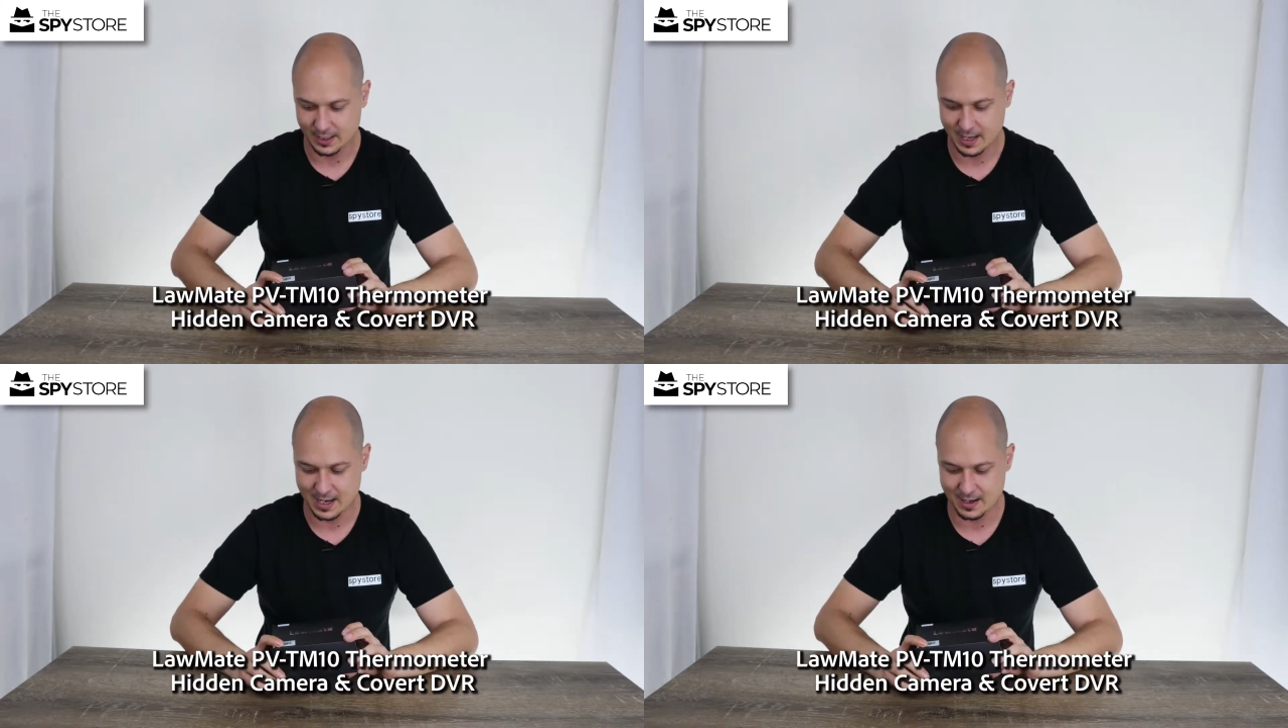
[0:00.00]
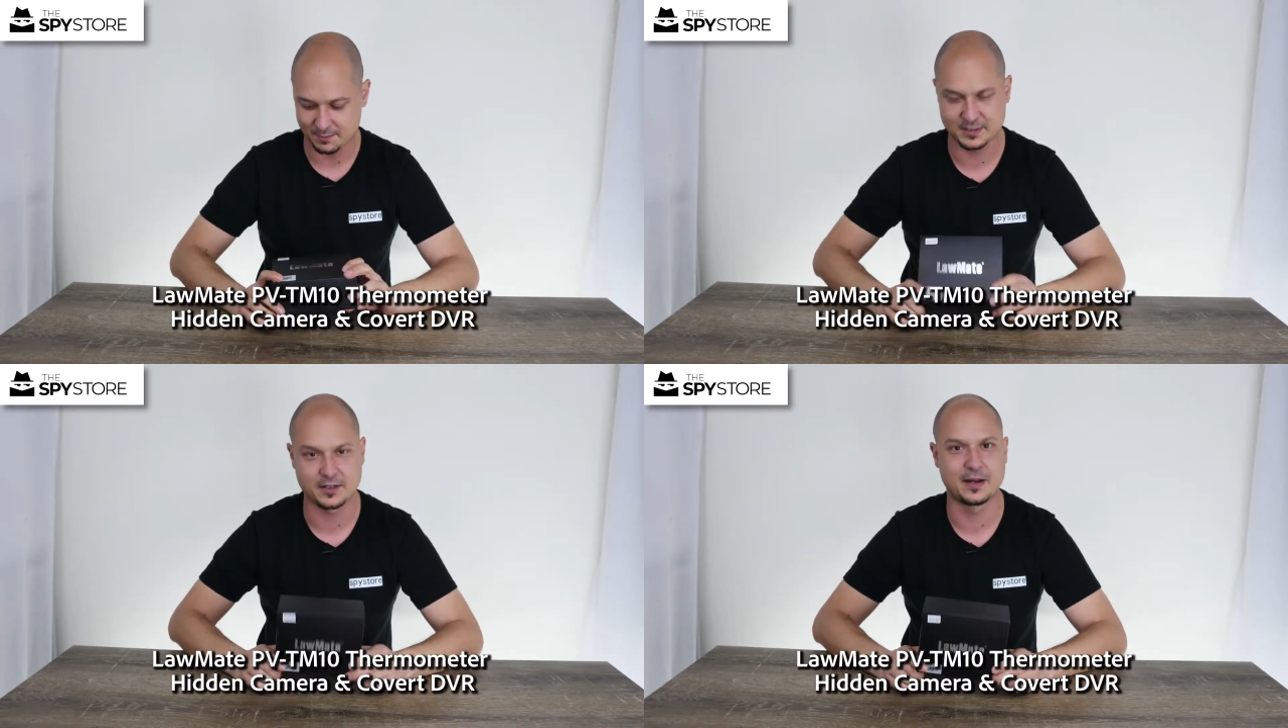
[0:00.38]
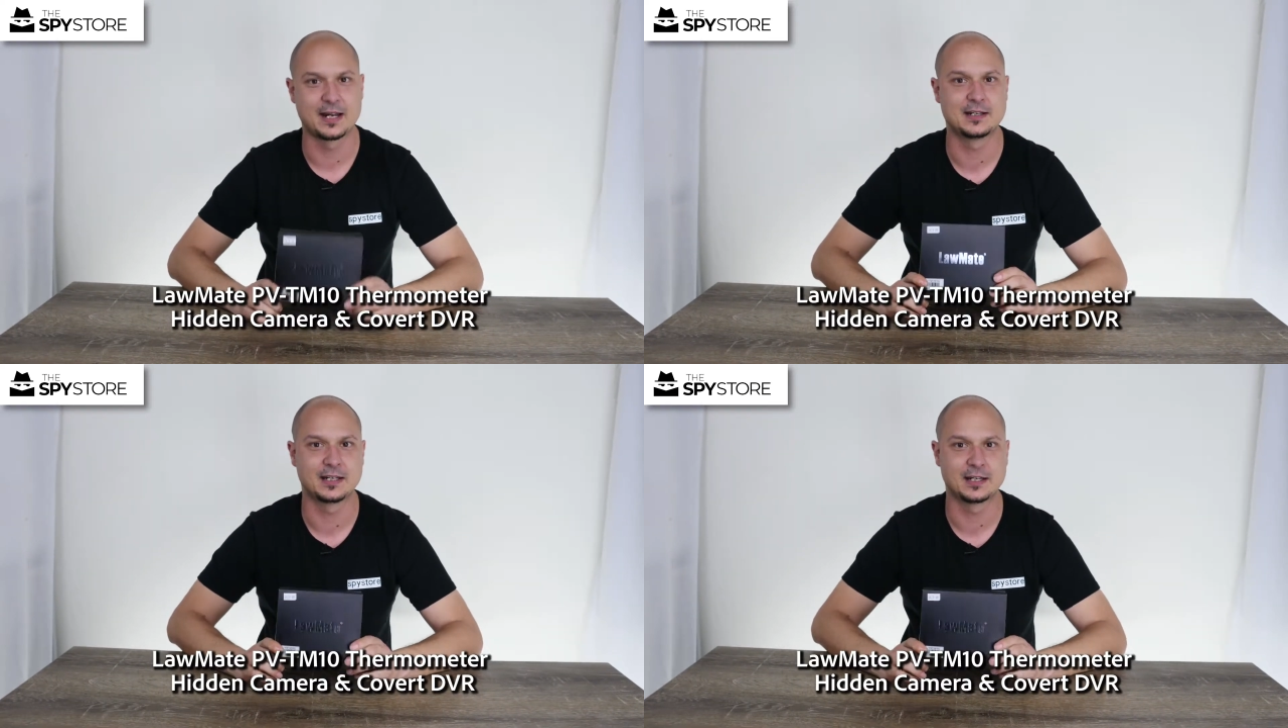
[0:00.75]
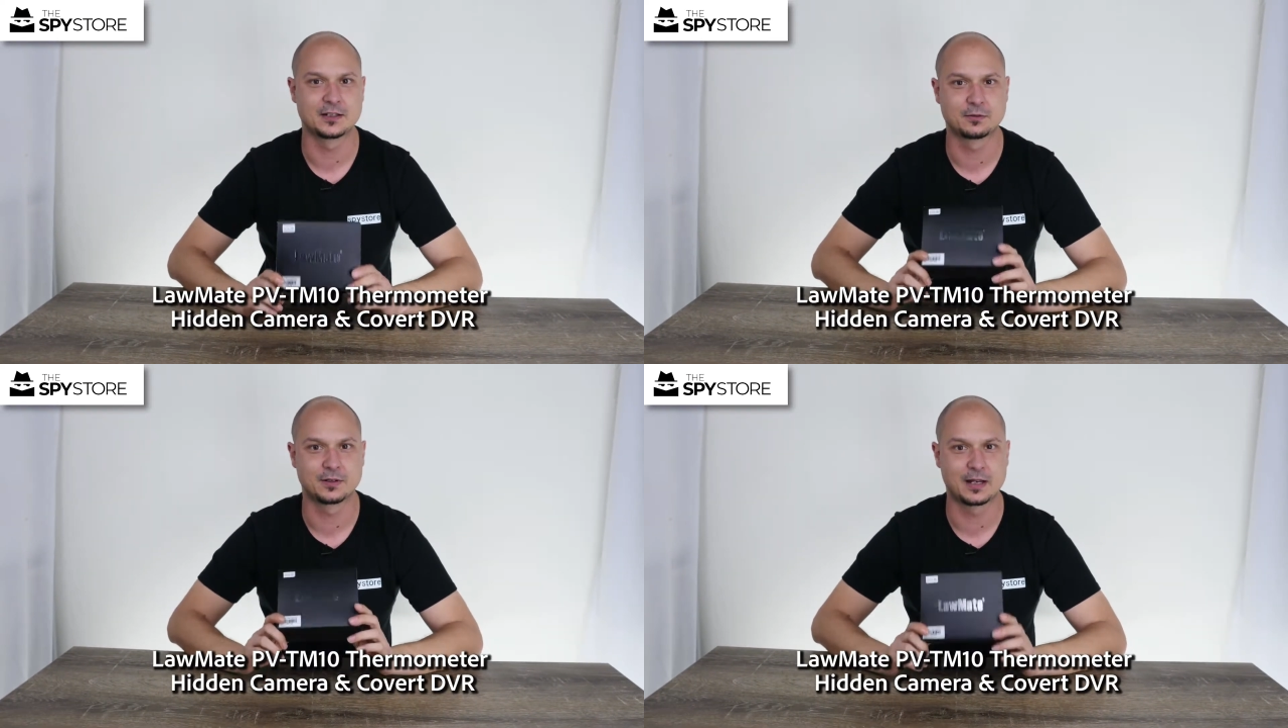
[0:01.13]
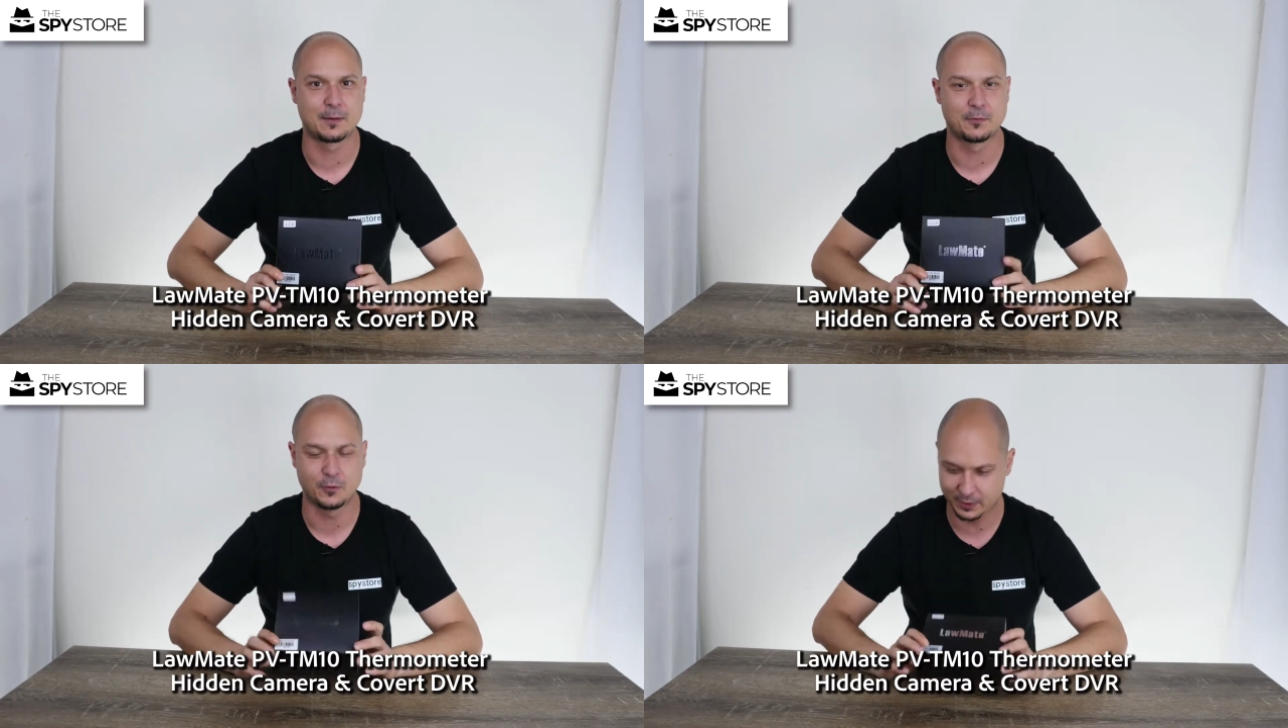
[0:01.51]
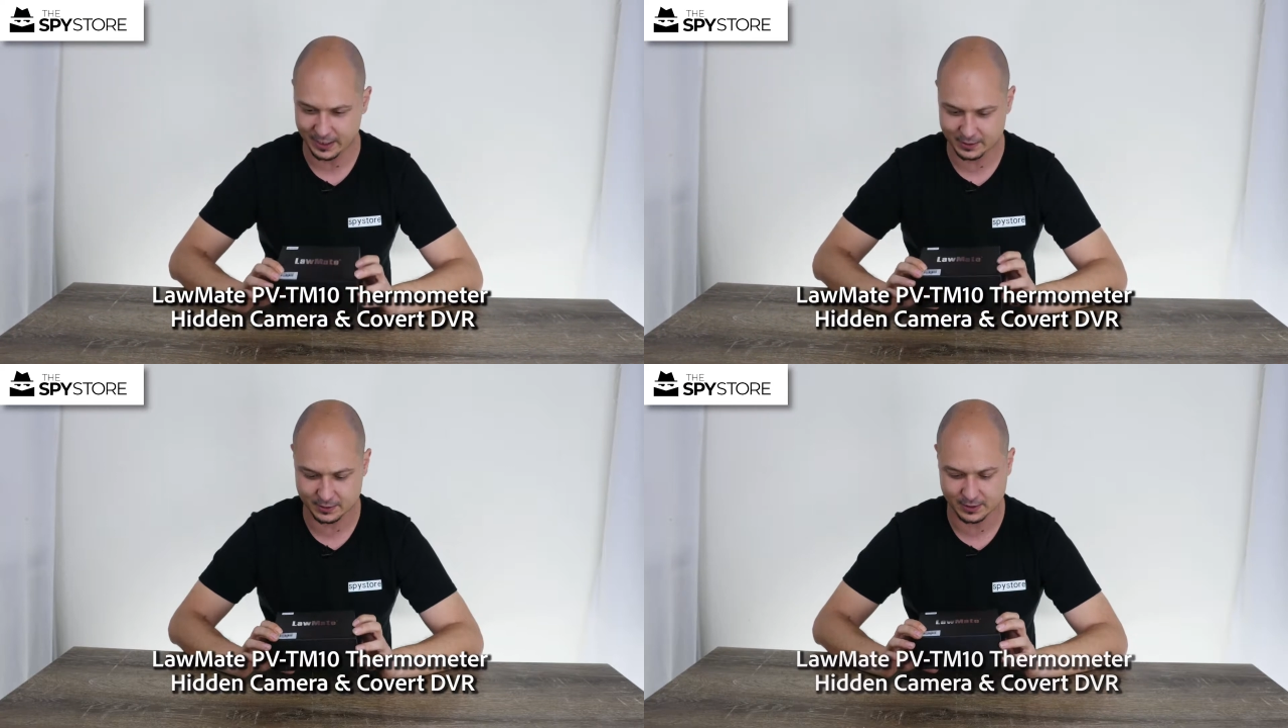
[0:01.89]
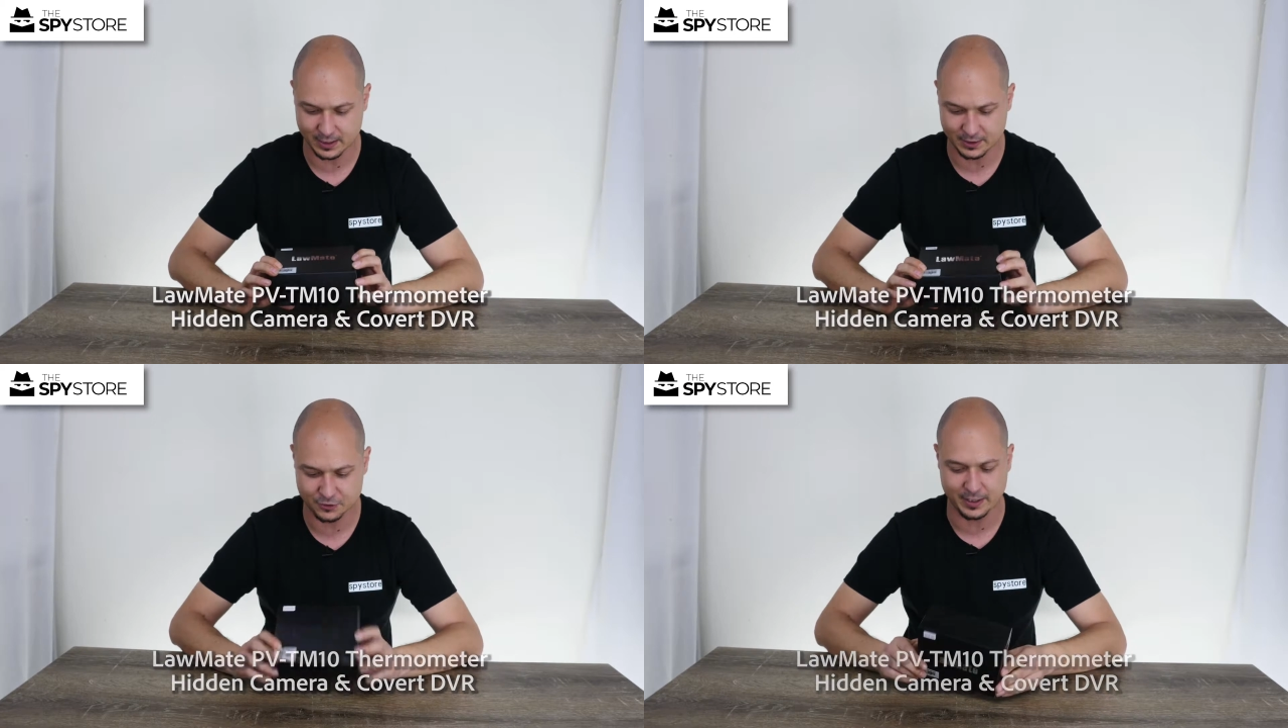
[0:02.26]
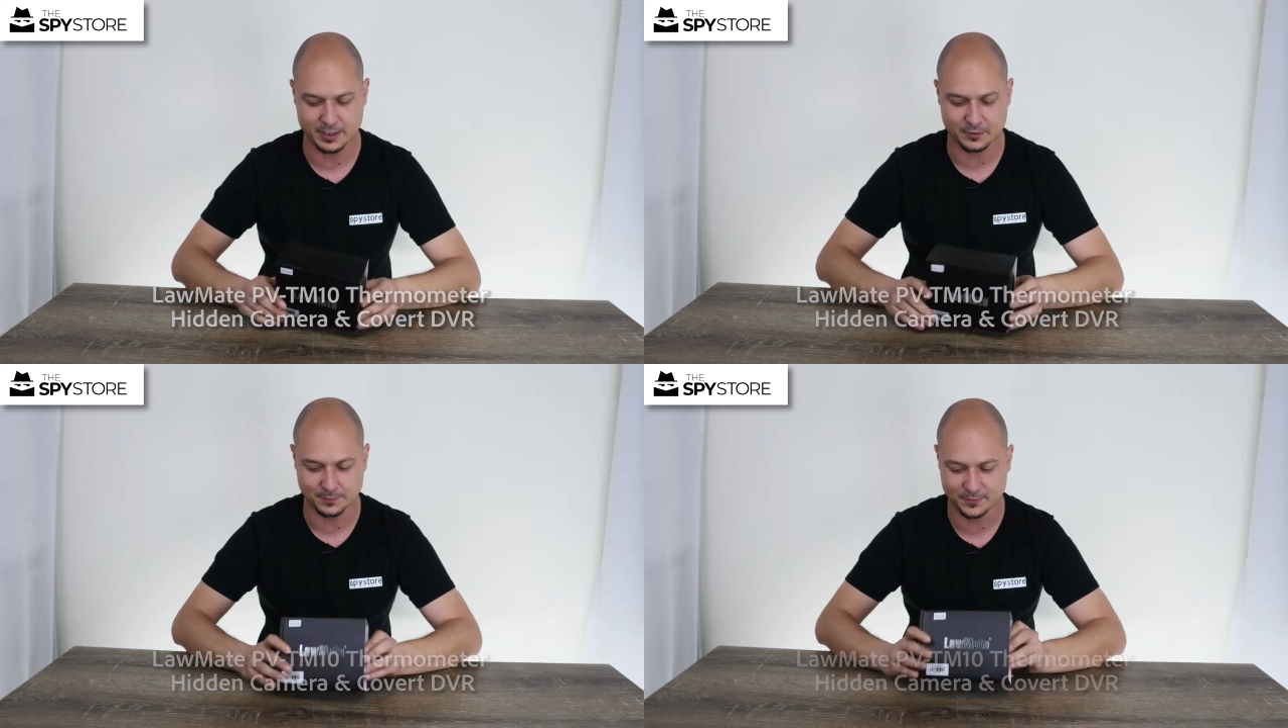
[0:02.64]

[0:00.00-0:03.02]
Let's go ahead and dig into it and we'll get straight into it.